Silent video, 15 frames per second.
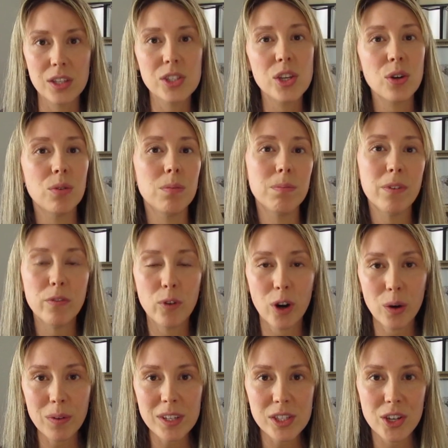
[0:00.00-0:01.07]
So
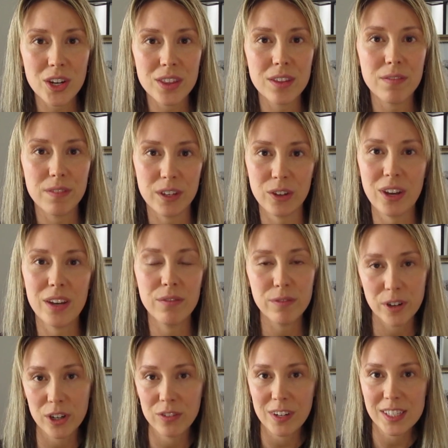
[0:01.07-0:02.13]
before we start the Fiddlehead
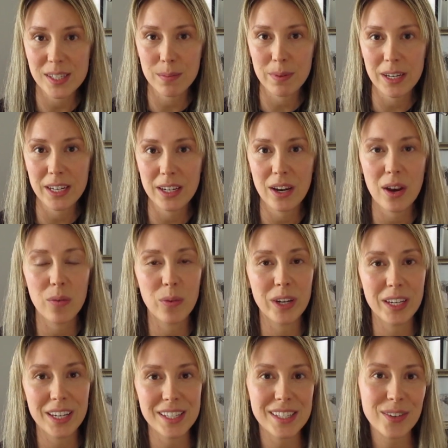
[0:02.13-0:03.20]
Fern recipe, we
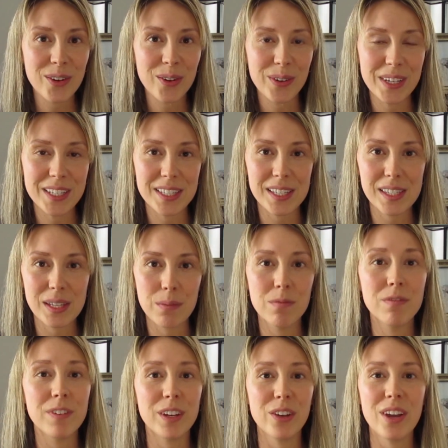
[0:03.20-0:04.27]
need to go into some
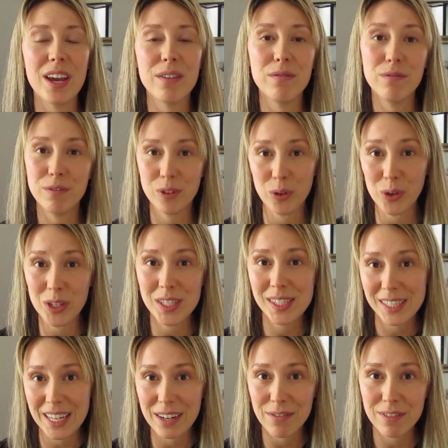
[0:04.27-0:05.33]
Fiddlehead food
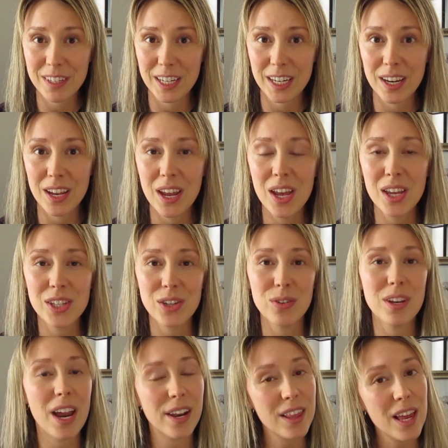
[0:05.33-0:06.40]
safety. So
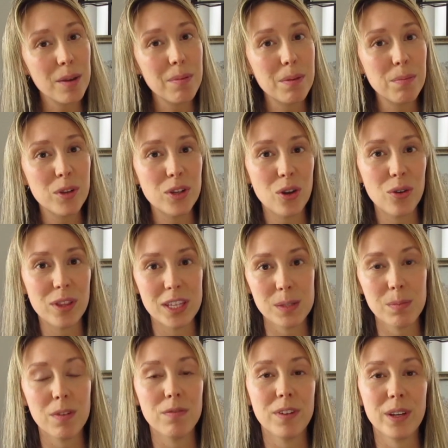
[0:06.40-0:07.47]
not a lot of people know this,
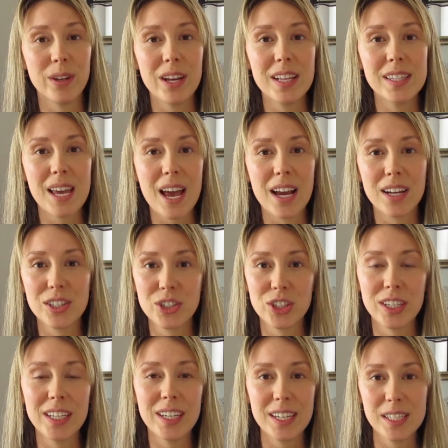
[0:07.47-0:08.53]
but fiddleheads
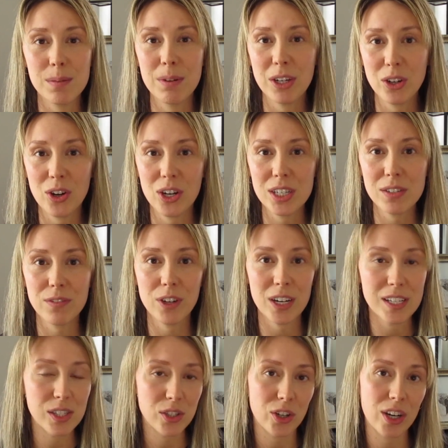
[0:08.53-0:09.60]
actually need to be cooked for a
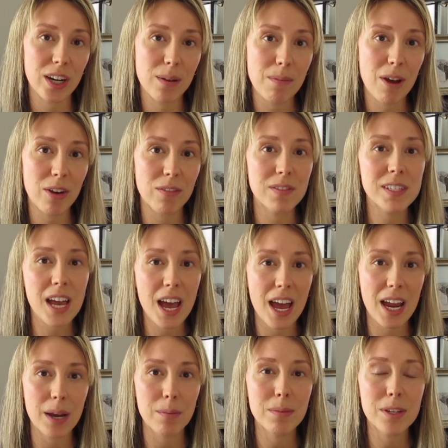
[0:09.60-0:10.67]
certain amount of
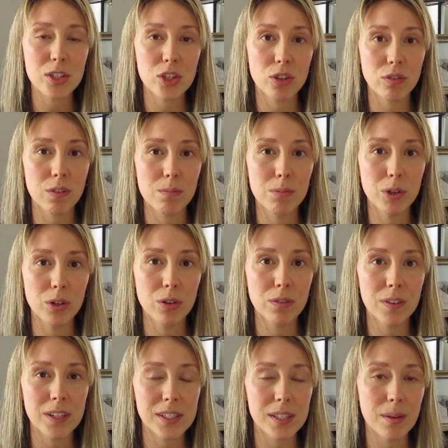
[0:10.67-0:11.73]
time to
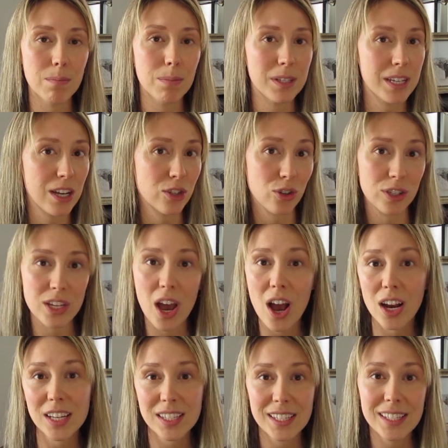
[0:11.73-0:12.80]
remove some potential
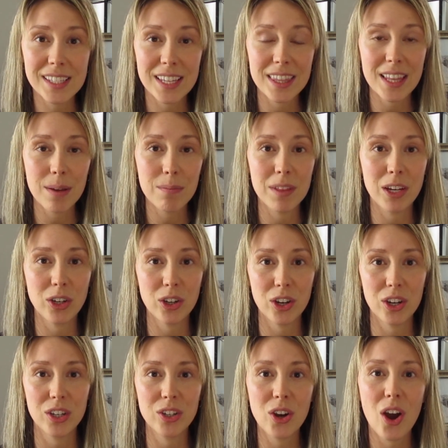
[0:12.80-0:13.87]
toxins in them that
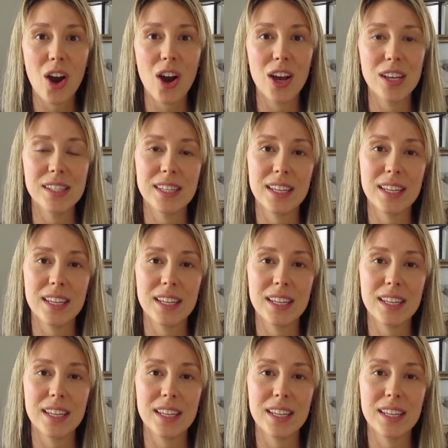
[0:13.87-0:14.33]
could cause